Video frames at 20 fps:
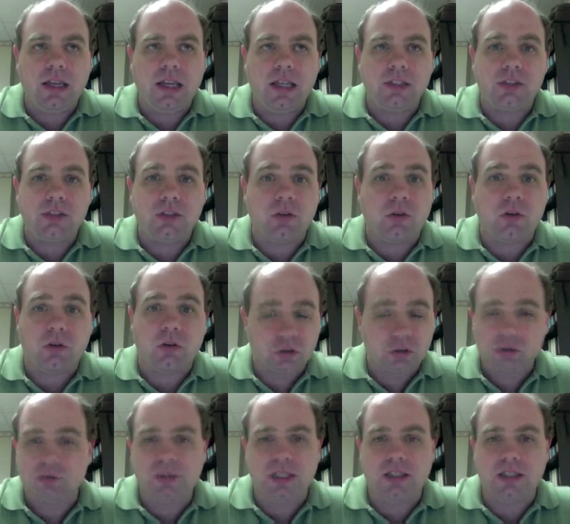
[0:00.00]
And so
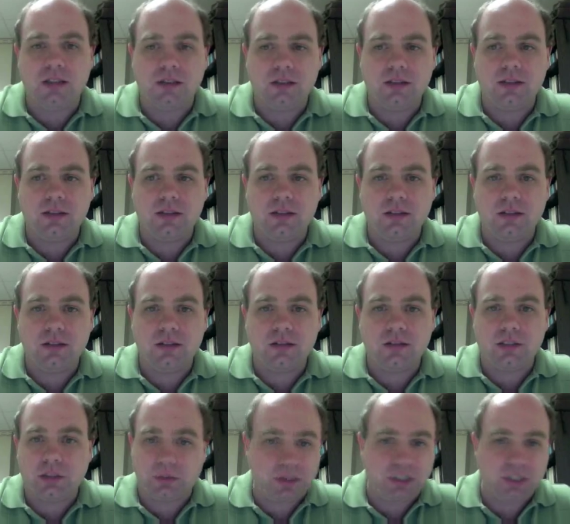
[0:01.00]
Krugman,
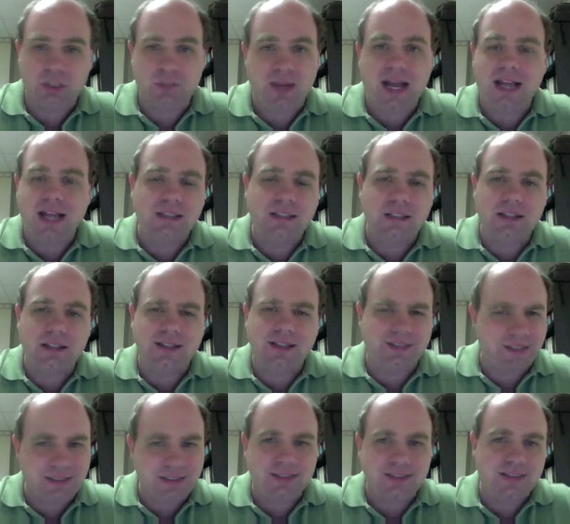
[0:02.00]
to respond to
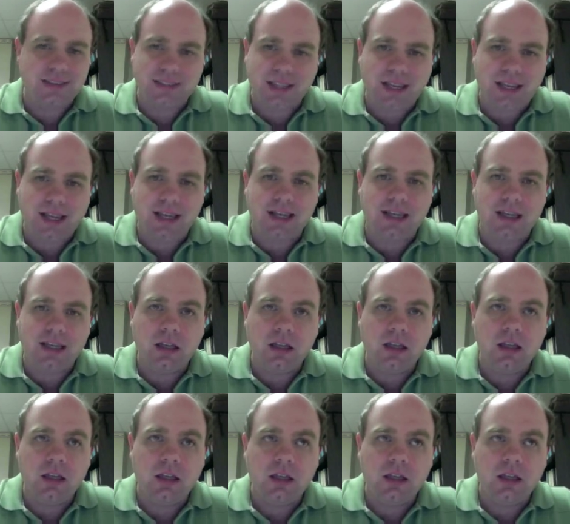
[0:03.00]
that, didn't say,